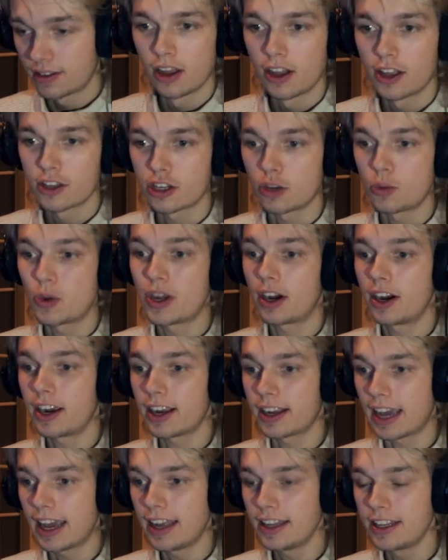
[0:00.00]
So we are
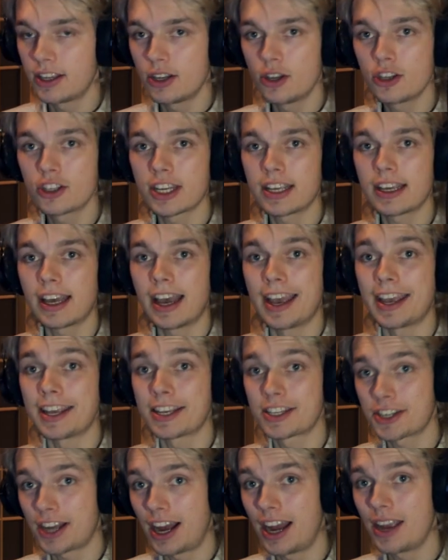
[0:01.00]
again using a
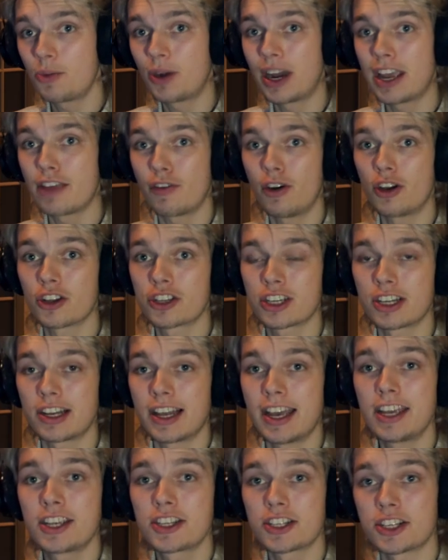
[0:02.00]
sine wave
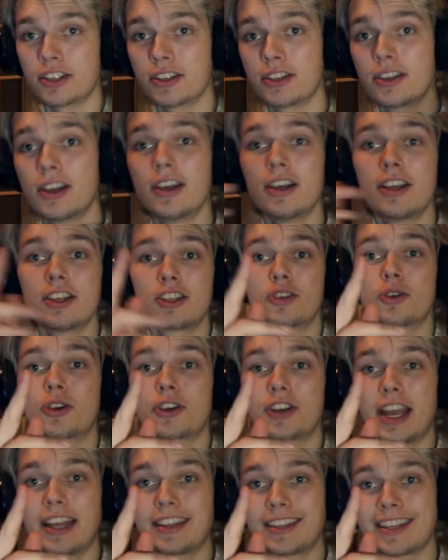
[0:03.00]
oscillation to
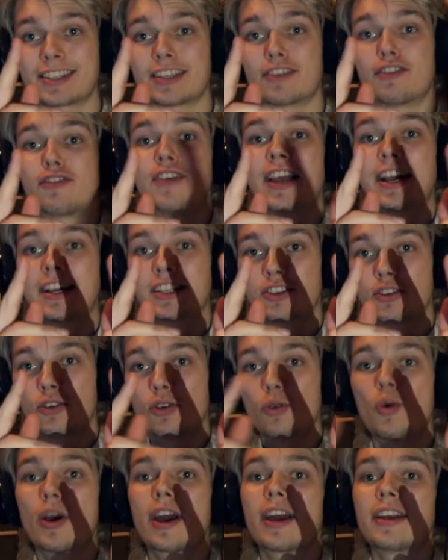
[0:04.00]
create this effect
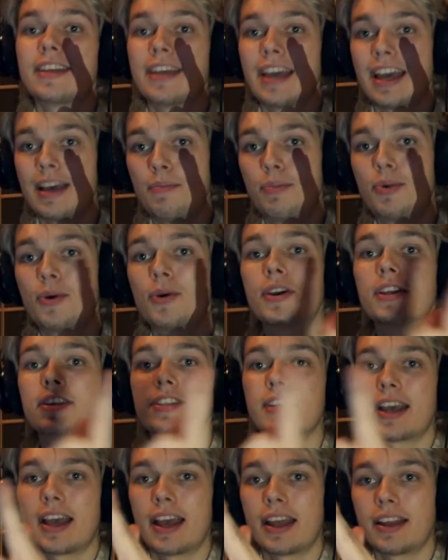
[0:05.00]
where the
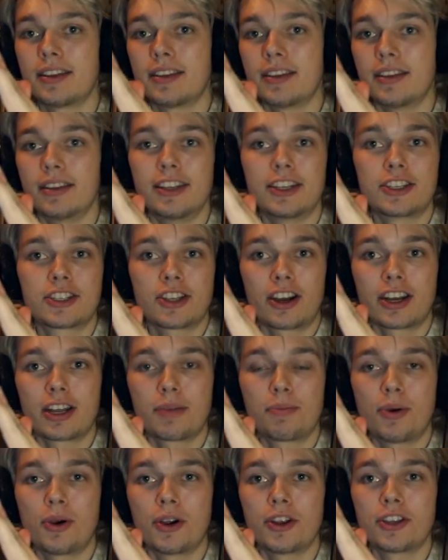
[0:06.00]
endpoint and the starting
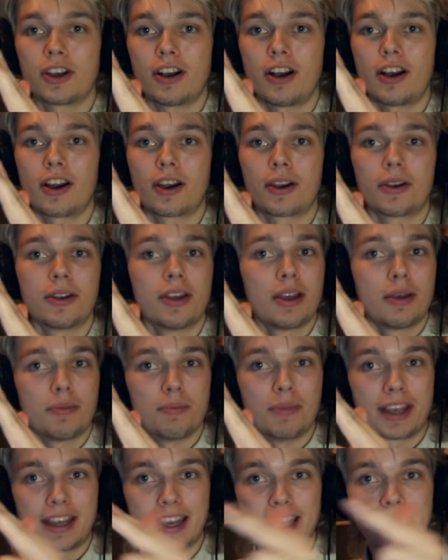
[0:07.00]
point are
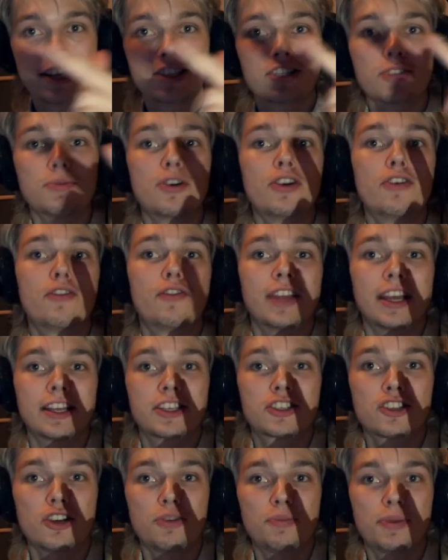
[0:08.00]
beginning to move, then
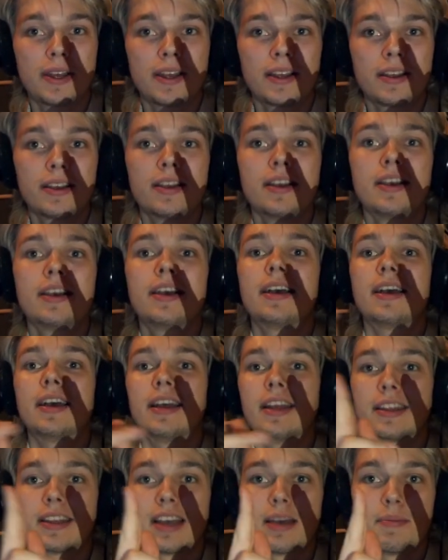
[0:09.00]
stopping,
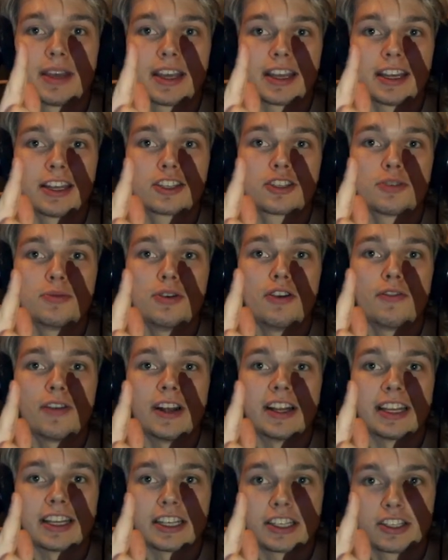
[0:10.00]
and then beginning to move,
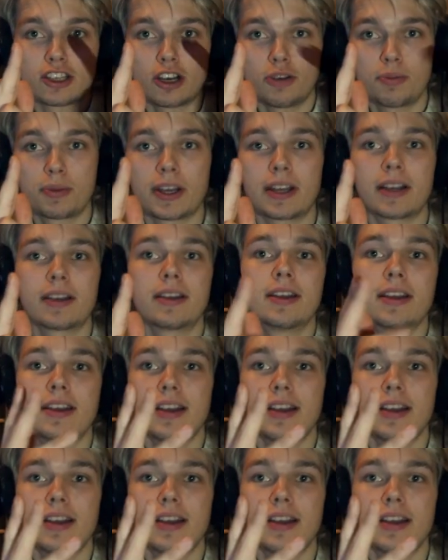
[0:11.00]
and then stopping,